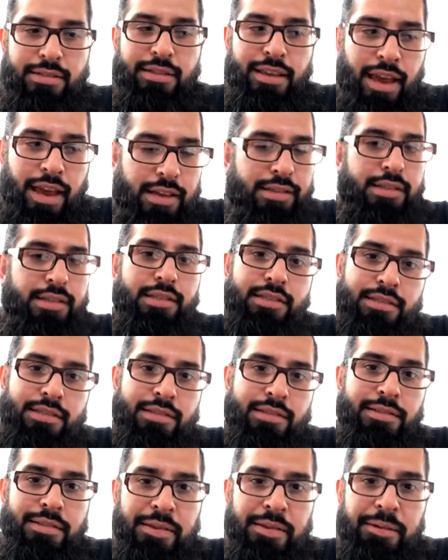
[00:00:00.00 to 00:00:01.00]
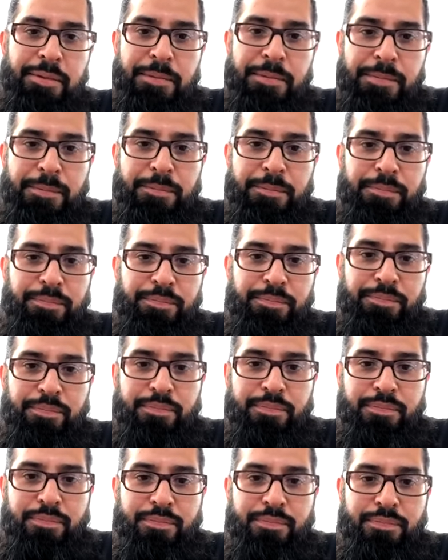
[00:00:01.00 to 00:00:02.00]
yes. it's like
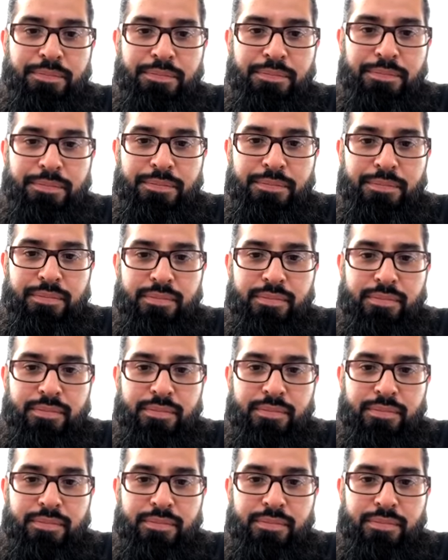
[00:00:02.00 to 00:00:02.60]
yeah.